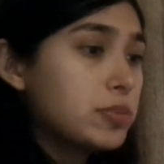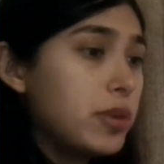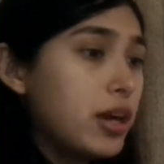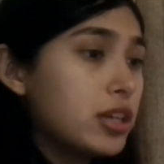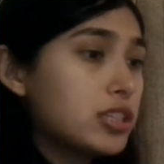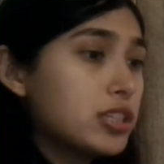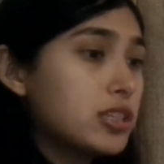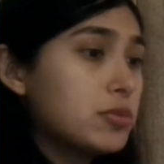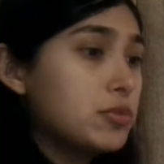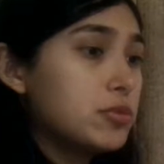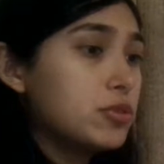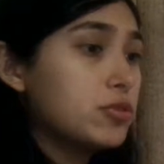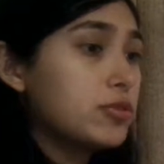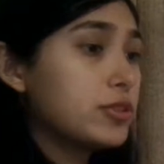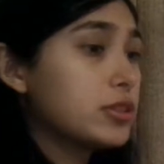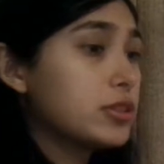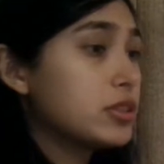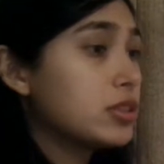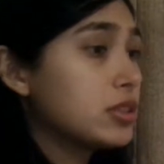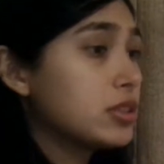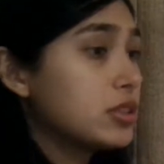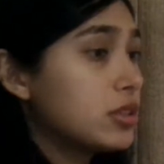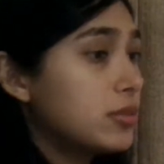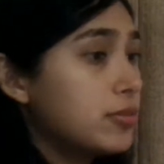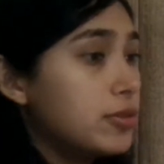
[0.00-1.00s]
possible
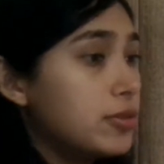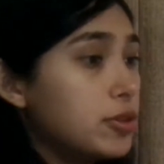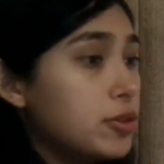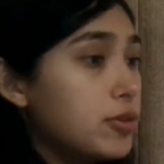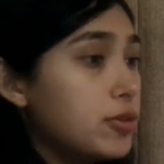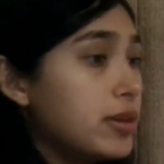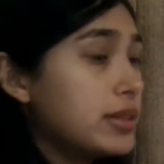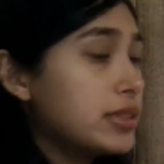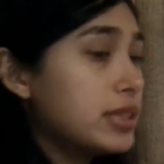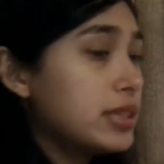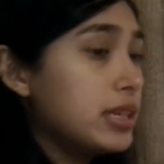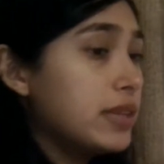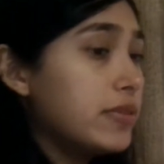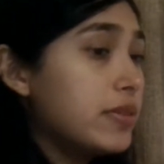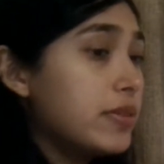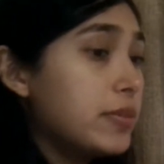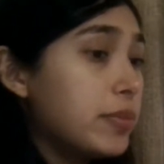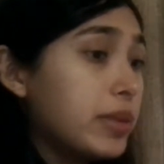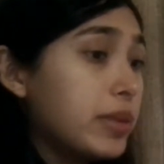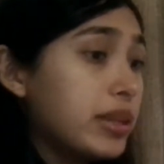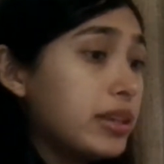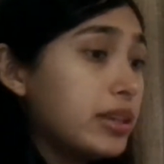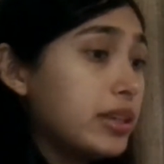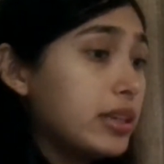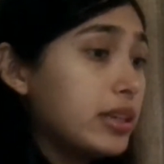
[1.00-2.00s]
versus someone who hasn't even
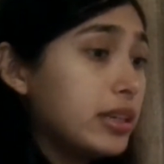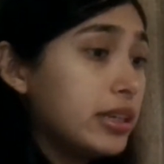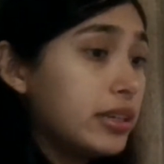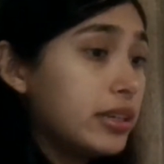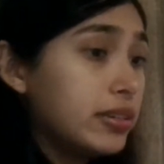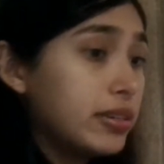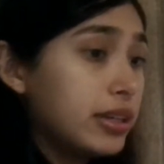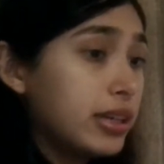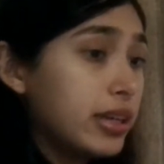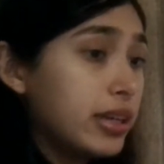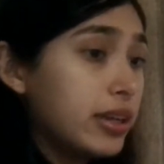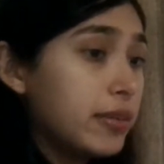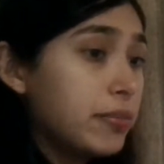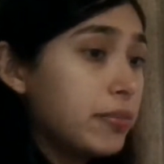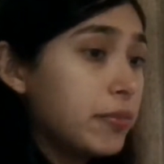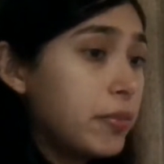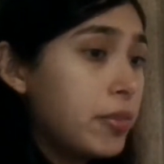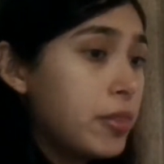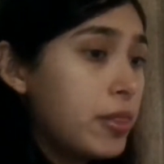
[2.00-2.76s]
been cleared yet.